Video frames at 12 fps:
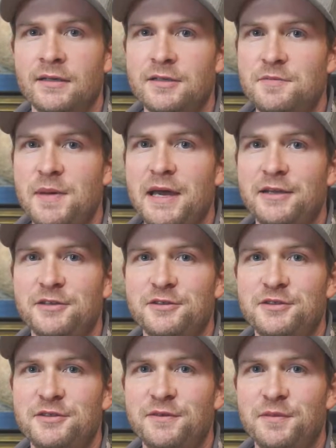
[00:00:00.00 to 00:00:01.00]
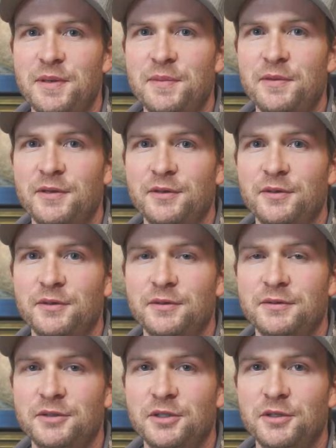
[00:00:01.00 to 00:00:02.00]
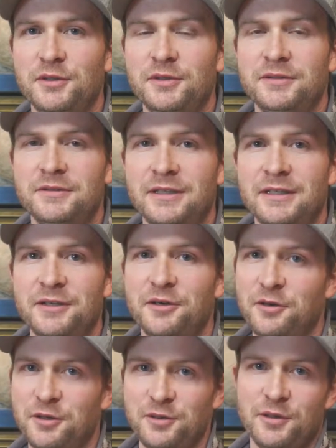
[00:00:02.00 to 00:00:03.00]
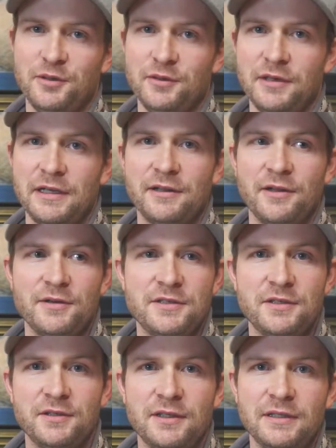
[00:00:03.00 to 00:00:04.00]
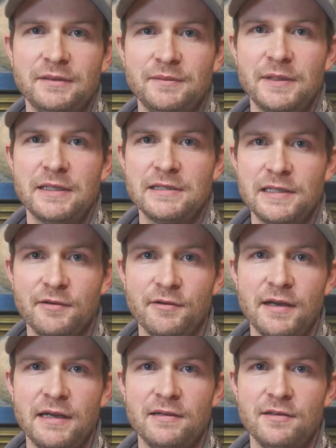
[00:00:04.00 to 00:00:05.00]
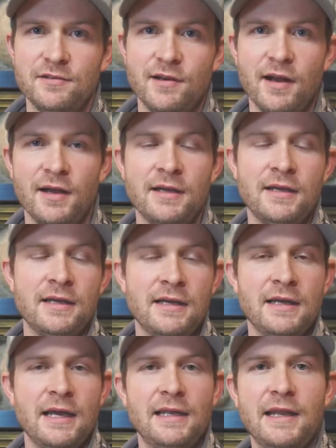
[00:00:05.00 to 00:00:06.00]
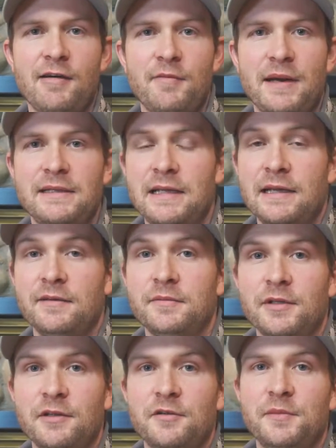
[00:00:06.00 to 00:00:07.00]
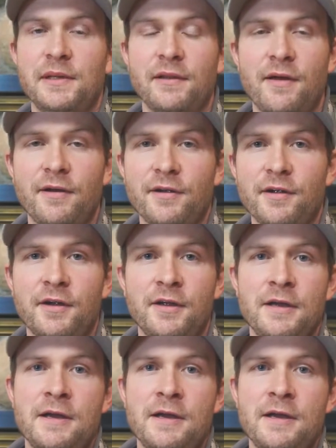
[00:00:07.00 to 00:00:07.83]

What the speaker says: It's bad news for people who do, or who are really close to it because they were ready to draw, and now it might take them a little bit longer.